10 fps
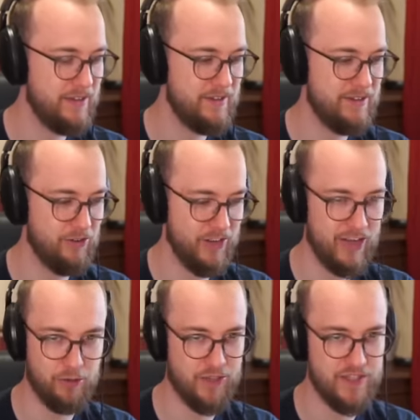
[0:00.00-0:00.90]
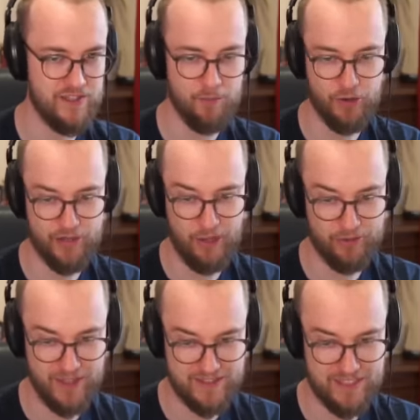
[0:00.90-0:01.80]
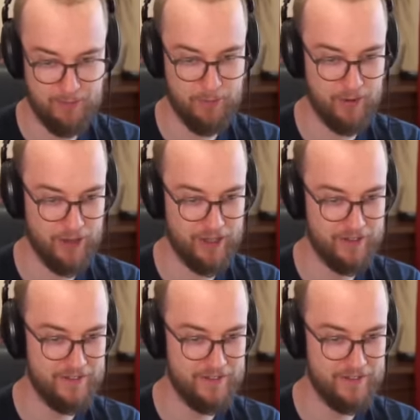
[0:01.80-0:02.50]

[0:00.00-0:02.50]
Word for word: Okay, I don't think he's gonna put it down, guys. I'm gonna be real.